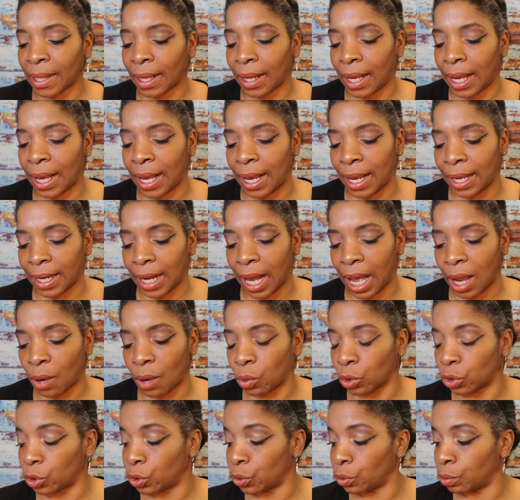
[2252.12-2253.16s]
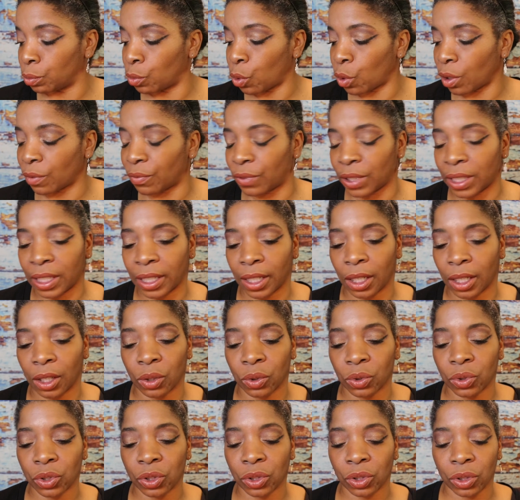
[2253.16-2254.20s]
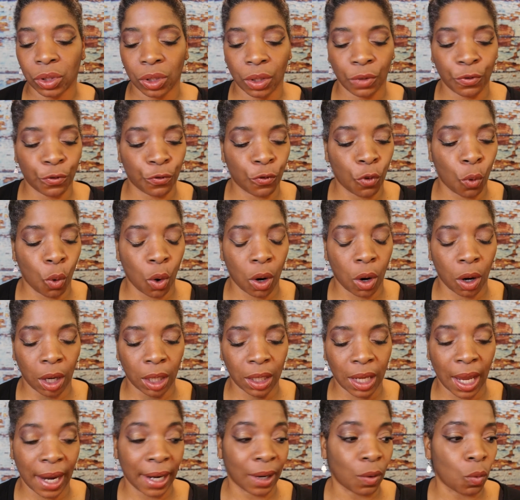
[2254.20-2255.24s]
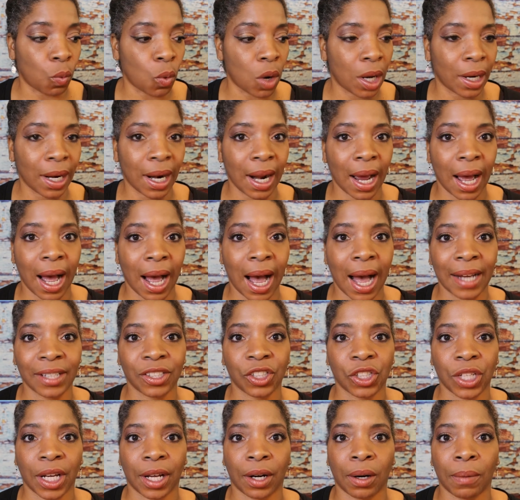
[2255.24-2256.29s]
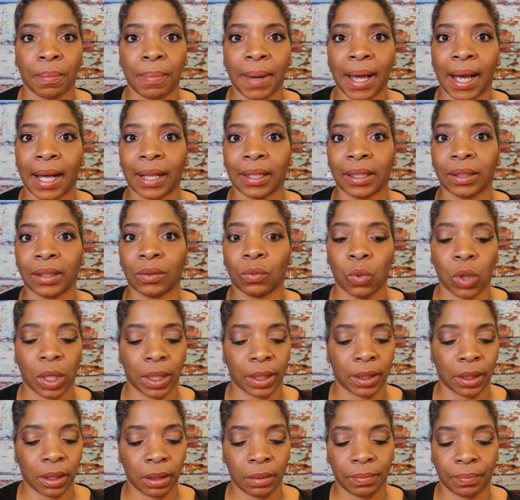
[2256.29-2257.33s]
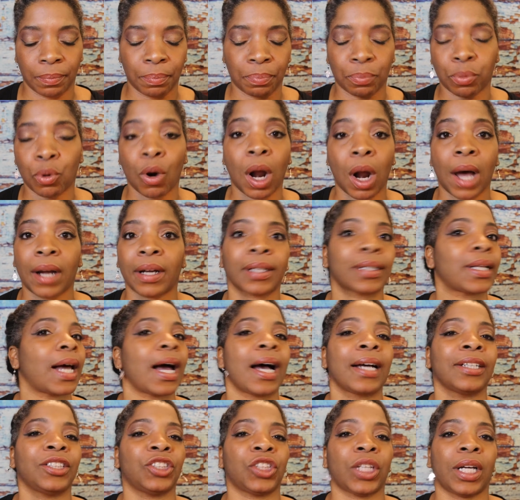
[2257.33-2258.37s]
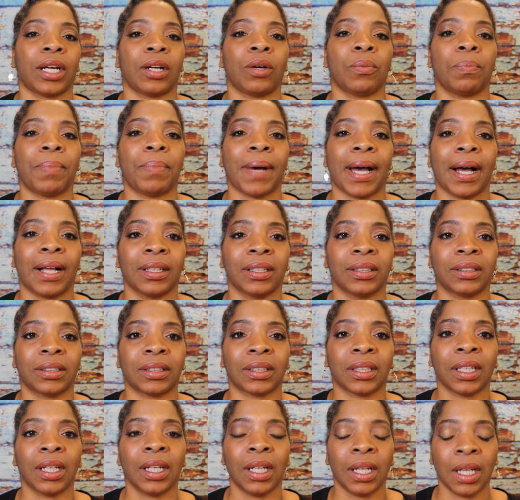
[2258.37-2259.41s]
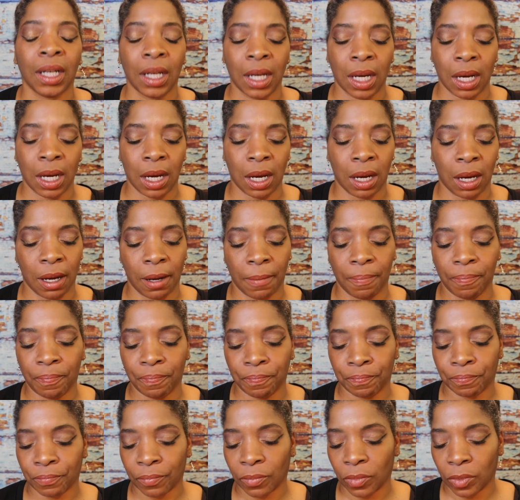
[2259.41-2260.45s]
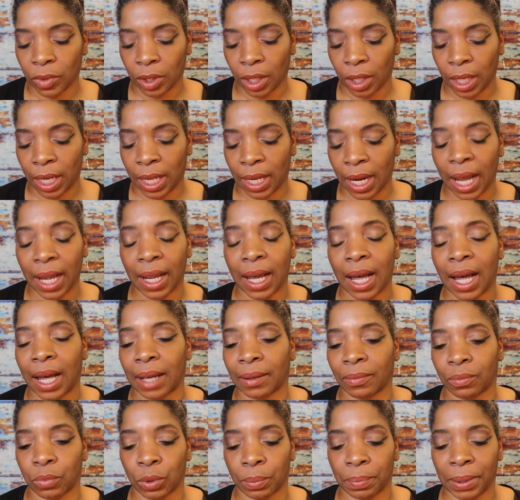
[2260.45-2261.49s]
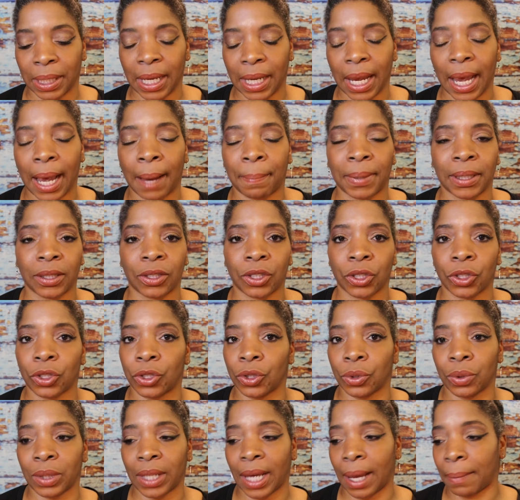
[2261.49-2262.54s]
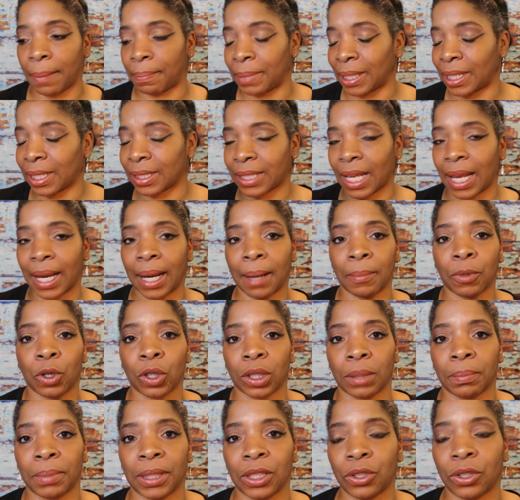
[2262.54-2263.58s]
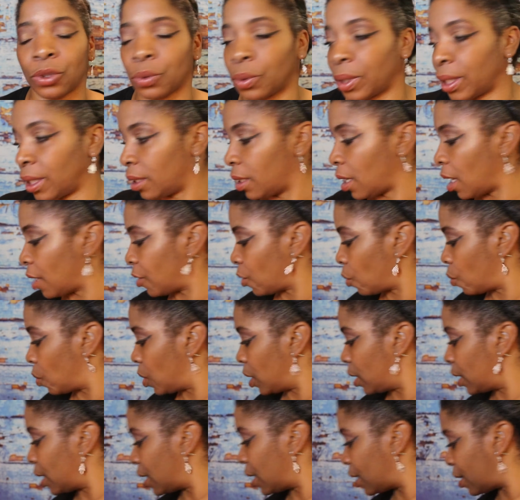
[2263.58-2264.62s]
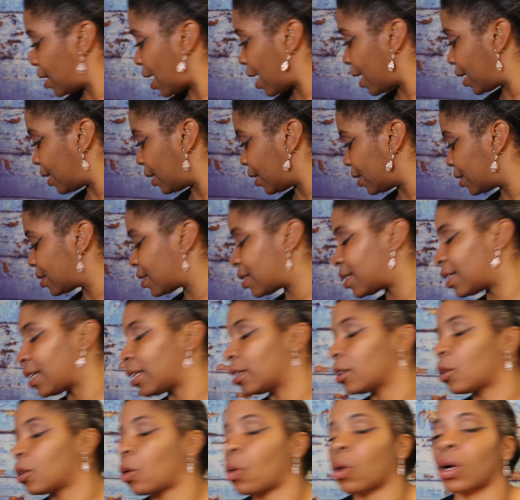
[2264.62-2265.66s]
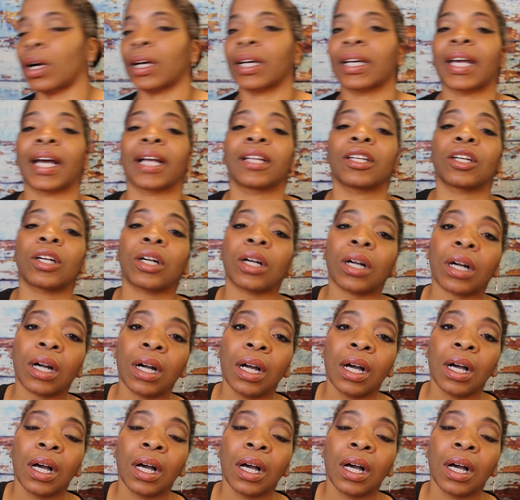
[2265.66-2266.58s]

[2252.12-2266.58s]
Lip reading: And I will do more videos for like one eyeshadow palette, one product eyeshadow palettes. And I would be happy to do that because I am going to be doing another one, and that is the Laura Geller